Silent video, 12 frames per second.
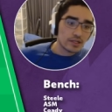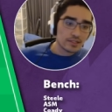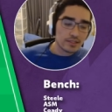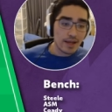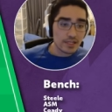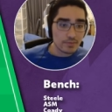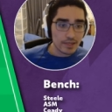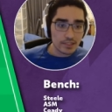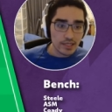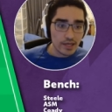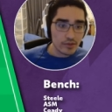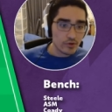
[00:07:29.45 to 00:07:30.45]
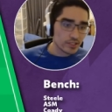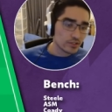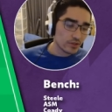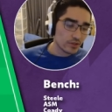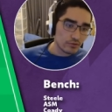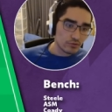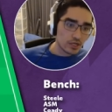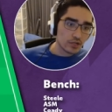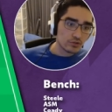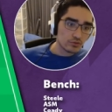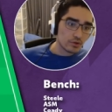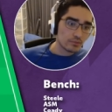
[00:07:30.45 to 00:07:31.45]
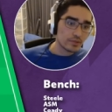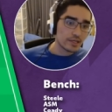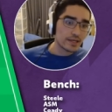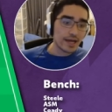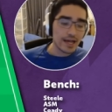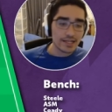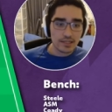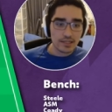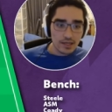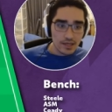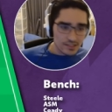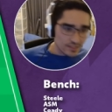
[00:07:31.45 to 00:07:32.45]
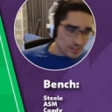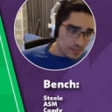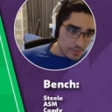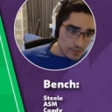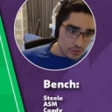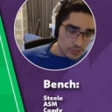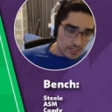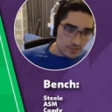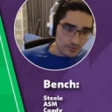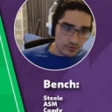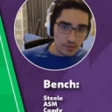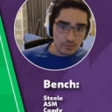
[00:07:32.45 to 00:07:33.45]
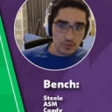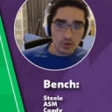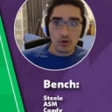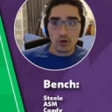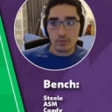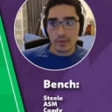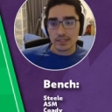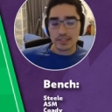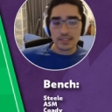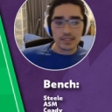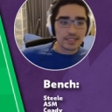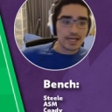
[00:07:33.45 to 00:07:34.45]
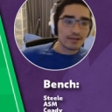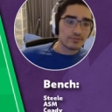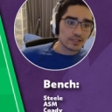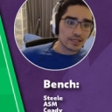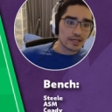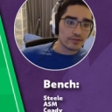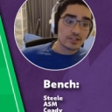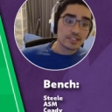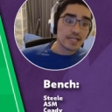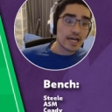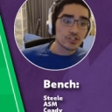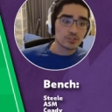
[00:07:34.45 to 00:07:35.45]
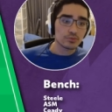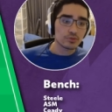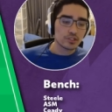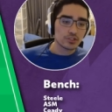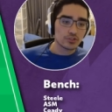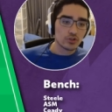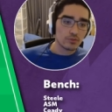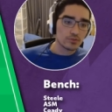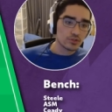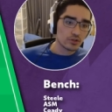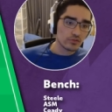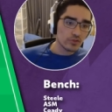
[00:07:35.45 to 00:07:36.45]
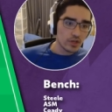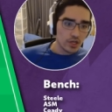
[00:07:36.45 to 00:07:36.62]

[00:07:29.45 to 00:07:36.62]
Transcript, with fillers: and say Maximan together, I still think Ronaldo probably has slightly better chance for him to haul because he does have the kind of intangibles in terms of